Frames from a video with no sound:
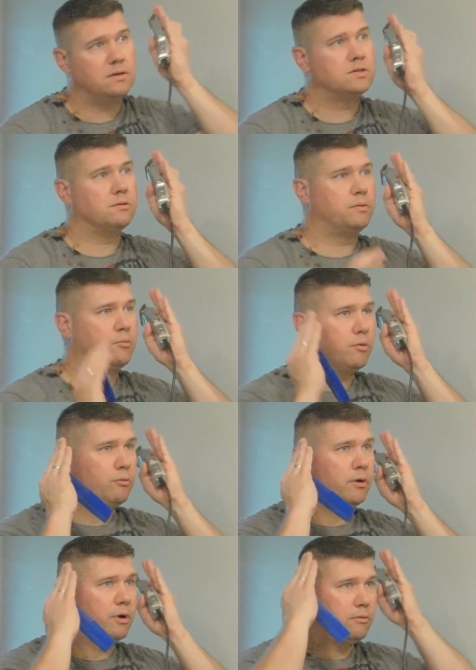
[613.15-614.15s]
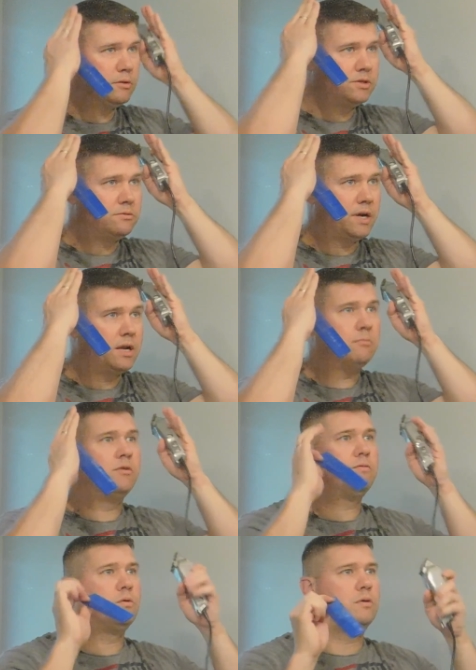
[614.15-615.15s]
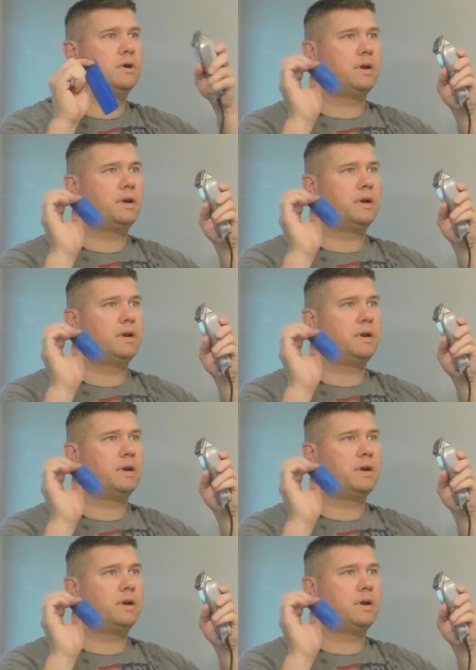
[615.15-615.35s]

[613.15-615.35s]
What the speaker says: So remember, we were going straight up before.